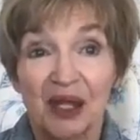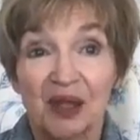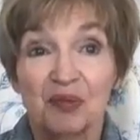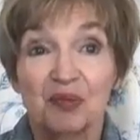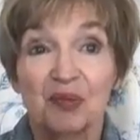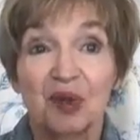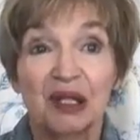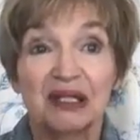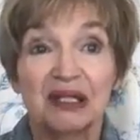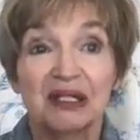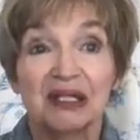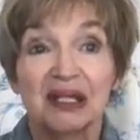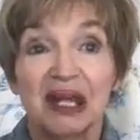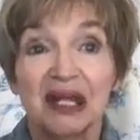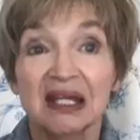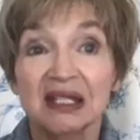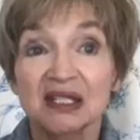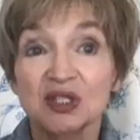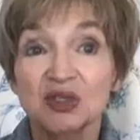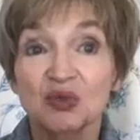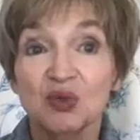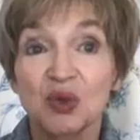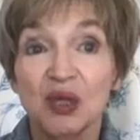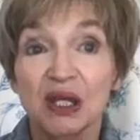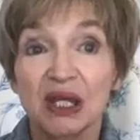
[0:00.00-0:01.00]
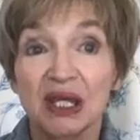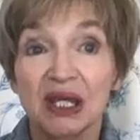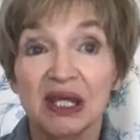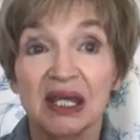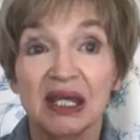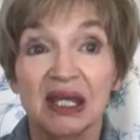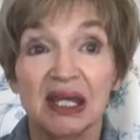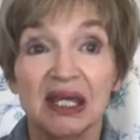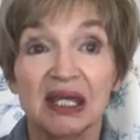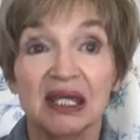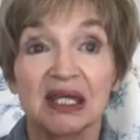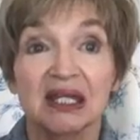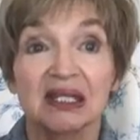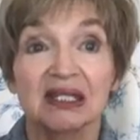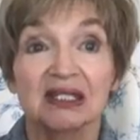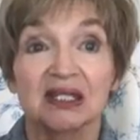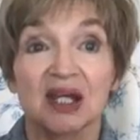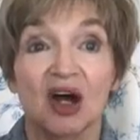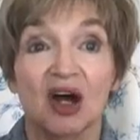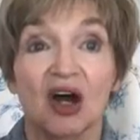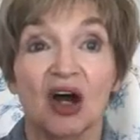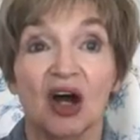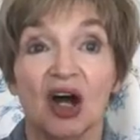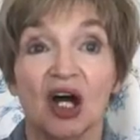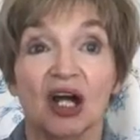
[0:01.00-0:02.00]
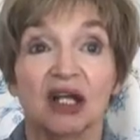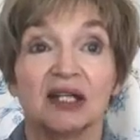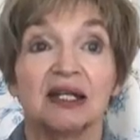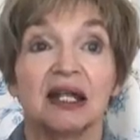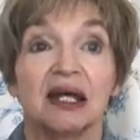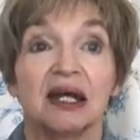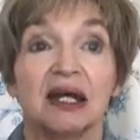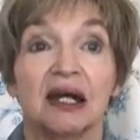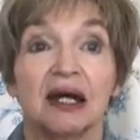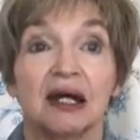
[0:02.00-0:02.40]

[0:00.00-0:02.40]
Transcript: But next week is on